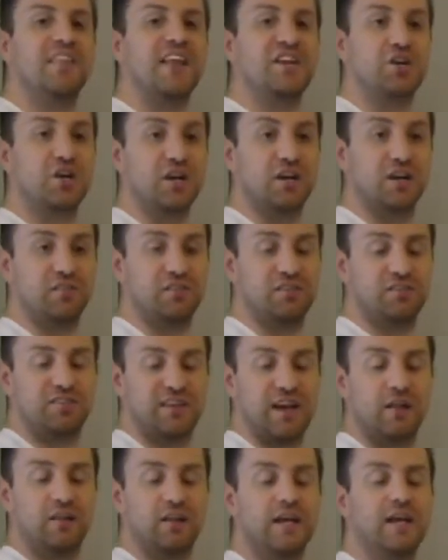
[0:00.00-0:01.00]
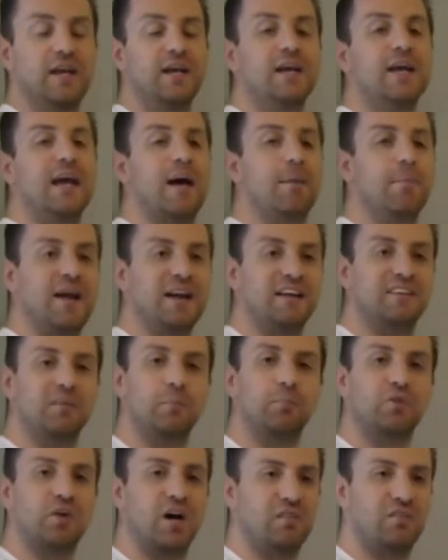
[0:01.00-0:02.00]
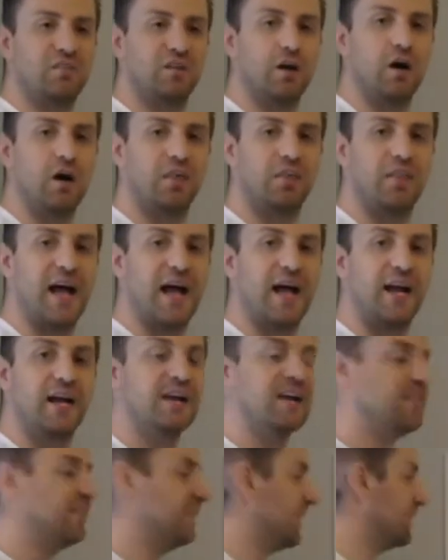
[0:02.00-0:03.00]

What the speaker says: then you're going to sell it and make the profit on that. That's